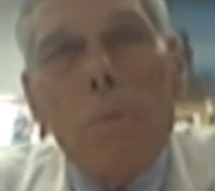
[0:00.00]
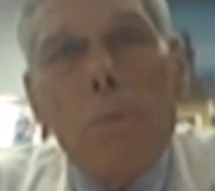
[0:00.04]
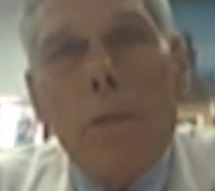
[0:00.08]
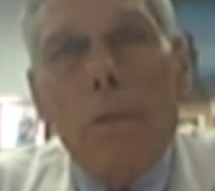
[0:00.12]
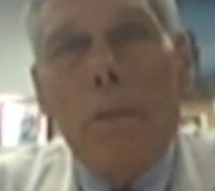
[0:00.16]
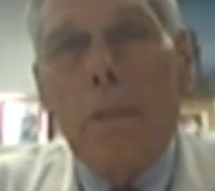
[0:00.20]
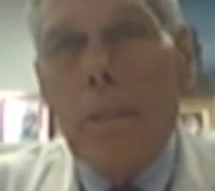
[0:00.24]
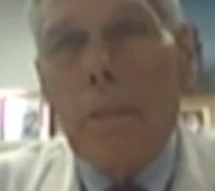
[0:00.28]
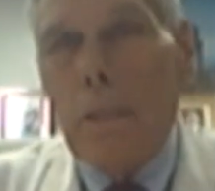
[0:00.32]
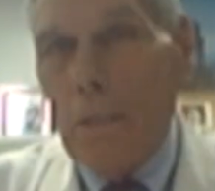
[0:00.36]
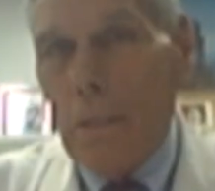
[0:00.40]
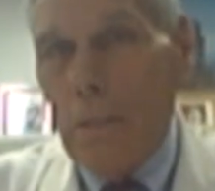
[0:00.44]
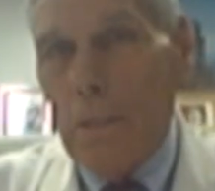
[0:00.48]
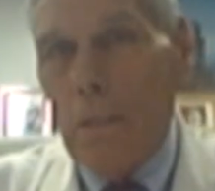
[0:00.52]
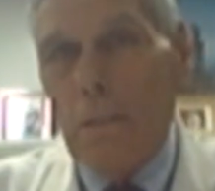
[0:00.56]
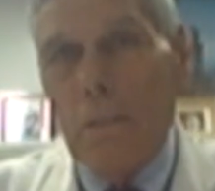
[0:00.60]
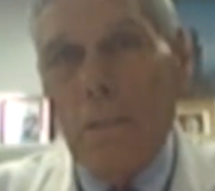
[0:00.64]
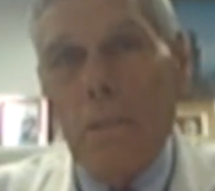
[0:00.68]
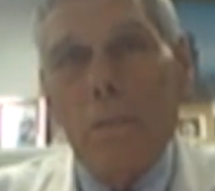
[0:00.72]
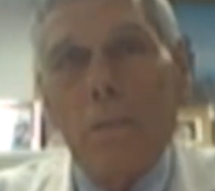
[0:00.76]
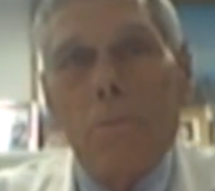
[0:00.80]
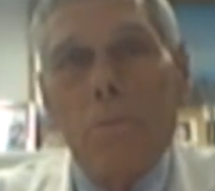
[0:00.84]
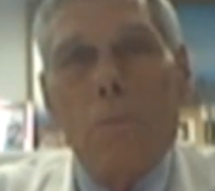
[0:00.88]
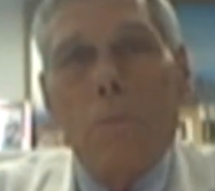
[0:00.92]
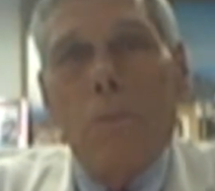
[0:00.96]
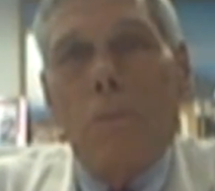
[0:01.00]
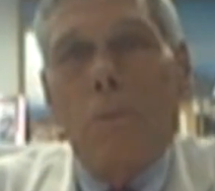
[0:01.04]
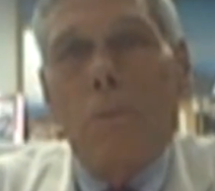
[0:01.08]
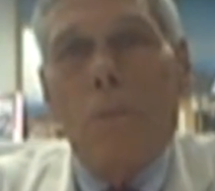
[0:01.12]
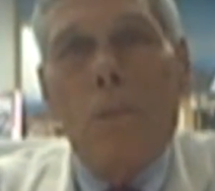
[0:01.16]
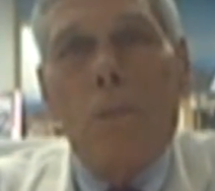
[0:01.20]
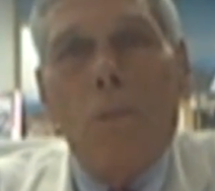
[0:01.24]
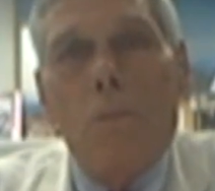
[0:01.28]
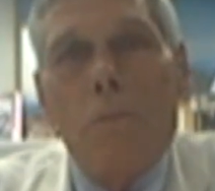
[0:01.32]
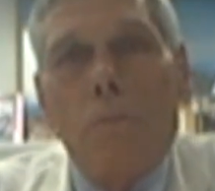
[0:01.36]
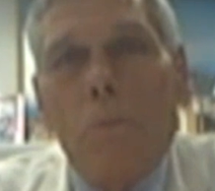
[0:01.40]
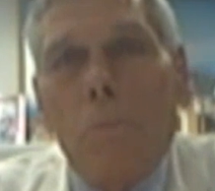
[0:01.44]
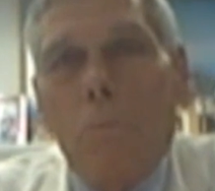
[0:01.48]
period, and we'll
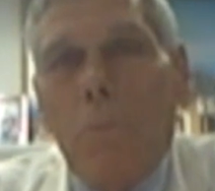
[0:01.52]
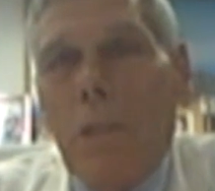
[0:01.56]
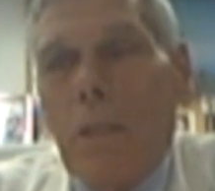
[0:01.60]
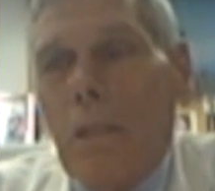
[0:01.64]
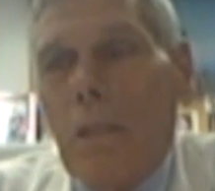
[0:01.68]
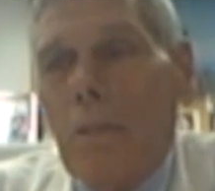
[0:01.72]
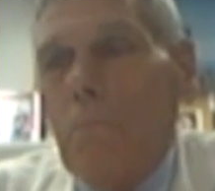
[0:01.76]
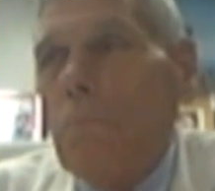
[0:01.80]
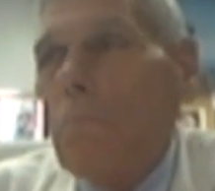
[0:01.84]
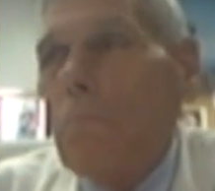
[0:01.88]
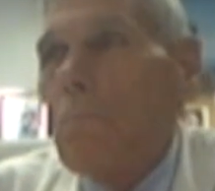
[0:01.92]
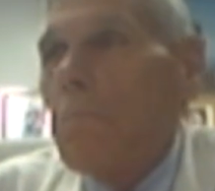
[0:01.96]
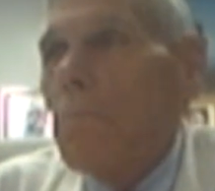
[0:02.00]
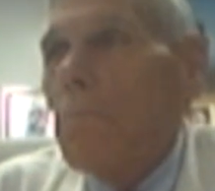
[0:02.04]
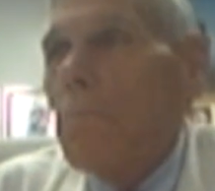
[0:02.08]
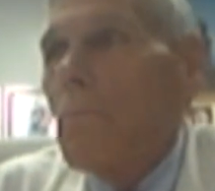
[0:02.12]
go from there.